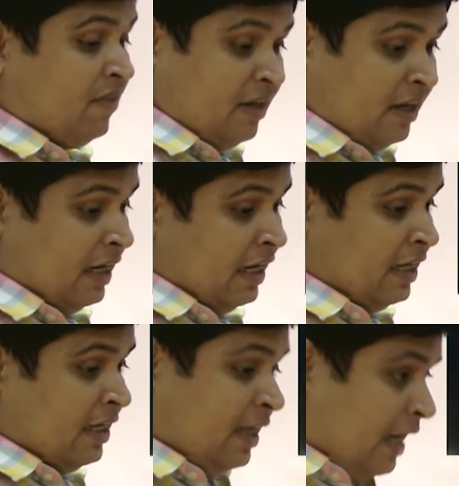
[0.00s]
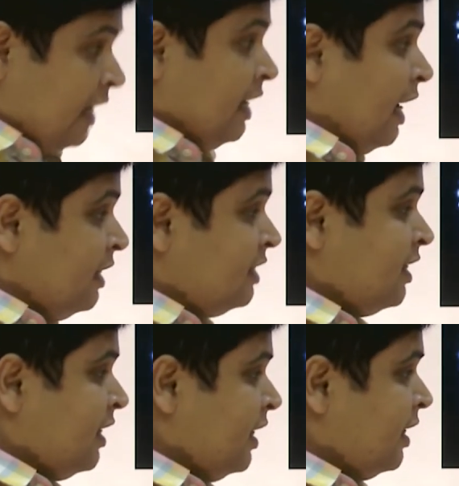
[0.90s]
collecting, analyze
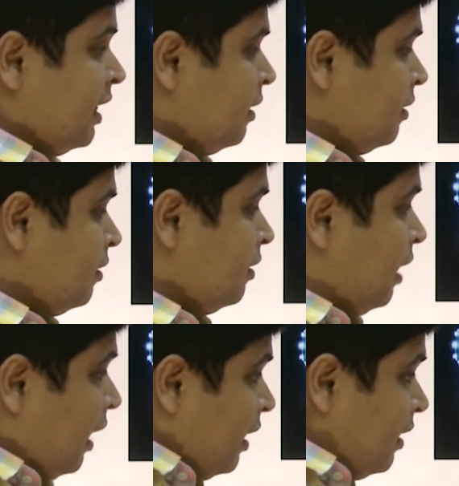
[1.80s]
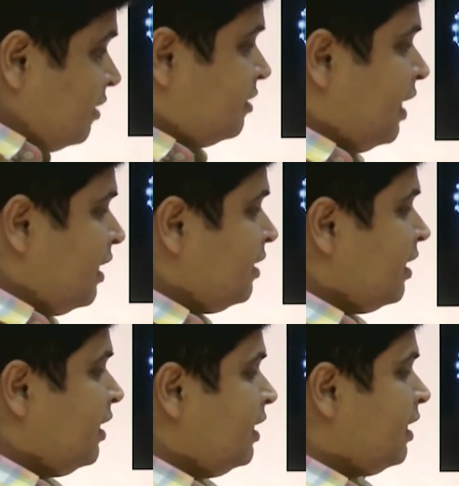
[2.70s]
the data, understand the
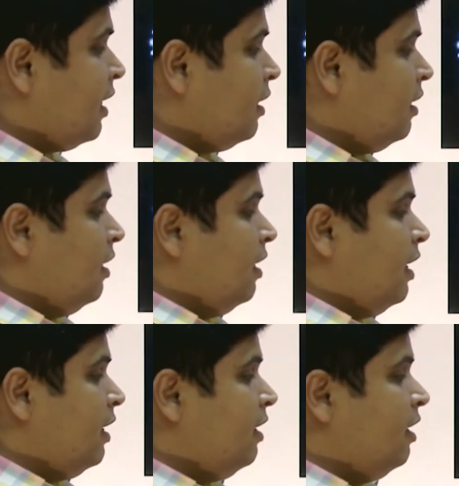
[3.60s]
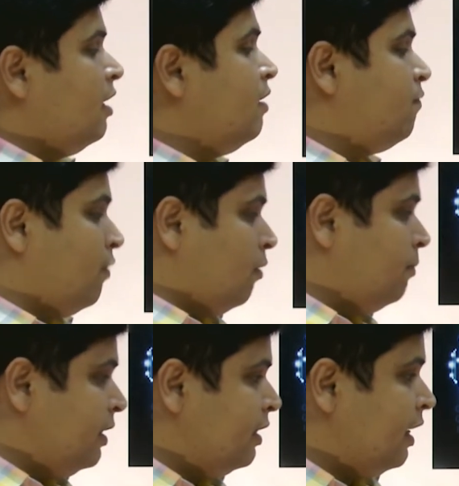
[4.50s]
data, and learn from
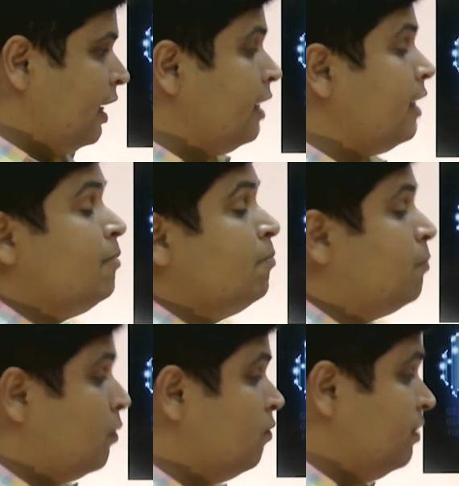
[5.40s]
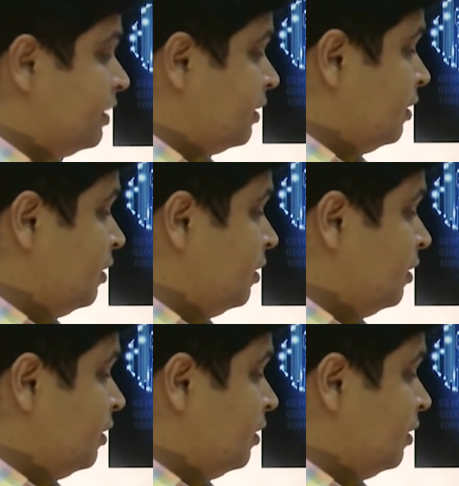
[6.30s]
it and improve it.